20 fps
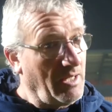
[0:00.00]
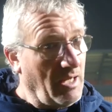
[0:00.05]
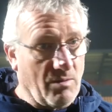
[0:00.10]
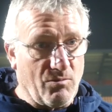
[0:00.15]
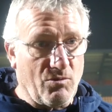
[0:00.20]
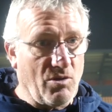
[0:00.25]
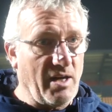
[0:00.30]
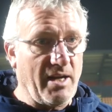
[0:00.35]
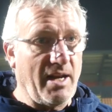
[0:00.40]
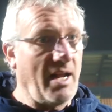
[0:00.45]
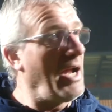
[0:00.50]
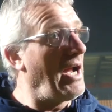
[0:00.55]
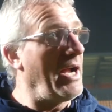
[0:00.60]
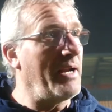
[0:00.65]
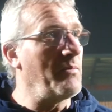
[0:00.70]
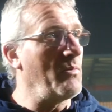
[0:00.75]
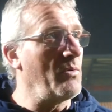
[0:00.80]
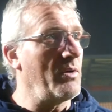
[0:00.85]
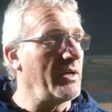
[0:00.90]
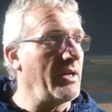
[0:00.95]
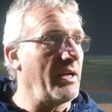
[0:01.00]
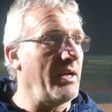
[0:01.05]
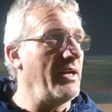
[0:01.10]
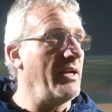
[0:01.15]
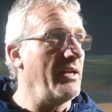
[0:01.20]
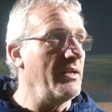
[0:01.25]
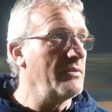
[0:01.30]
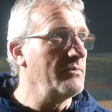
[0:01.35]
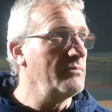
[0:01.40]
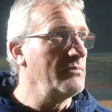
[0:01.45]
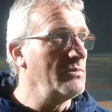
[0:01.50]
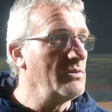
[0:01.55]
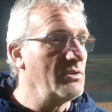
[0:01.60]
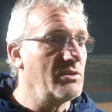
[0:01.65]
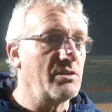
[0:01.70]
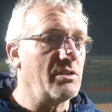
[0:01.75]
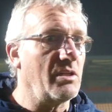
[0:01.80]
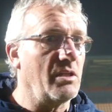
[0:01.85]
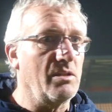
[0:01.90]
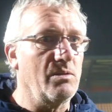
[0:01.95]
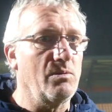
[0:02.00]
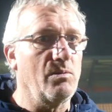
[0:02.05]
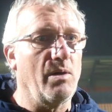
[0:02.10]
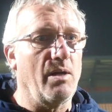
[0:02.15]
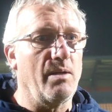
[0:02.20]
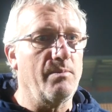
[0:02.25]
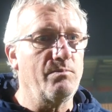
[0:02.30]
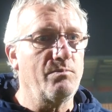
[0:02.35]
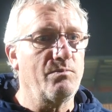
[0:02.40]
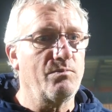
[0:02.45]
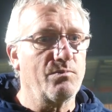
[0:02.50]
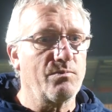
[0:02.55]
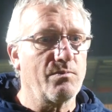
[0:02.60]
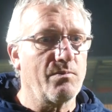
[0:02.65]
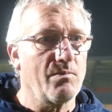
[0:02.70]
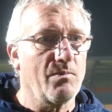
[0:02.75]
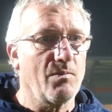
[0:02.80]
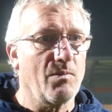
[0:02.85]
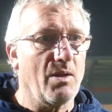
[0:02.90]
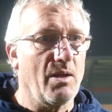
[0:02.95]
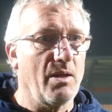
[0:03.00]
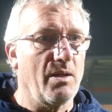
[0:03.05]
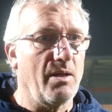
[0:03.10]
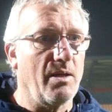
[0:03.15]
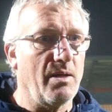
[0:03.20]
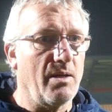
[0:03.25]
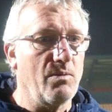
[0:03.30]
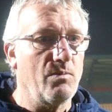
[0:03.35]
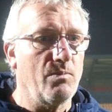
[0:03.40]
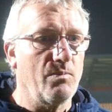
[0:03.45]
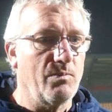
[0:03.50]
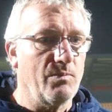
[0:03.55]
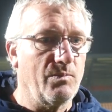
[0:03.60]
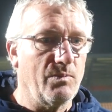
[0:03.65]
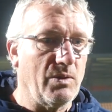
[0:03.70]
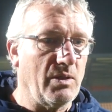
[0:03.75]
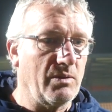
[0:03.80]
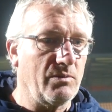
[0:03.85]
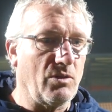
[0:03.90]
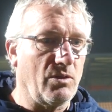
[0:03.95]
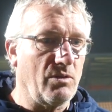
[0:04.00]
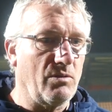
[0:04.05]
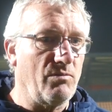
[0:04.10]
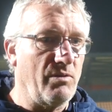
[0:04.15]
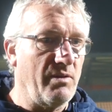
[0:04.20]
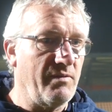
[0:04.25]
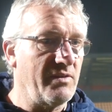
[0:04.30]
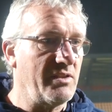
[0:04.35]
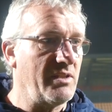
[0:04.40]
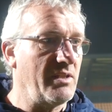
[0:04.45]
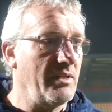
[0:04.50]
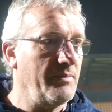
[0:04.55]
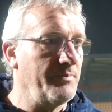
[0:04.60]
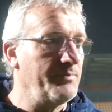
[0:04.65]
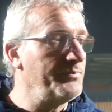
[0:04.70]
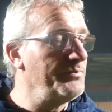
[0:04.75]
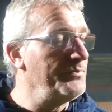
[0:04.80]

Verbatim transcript: And right now, it ain't working here. So, you know, got to revisit it.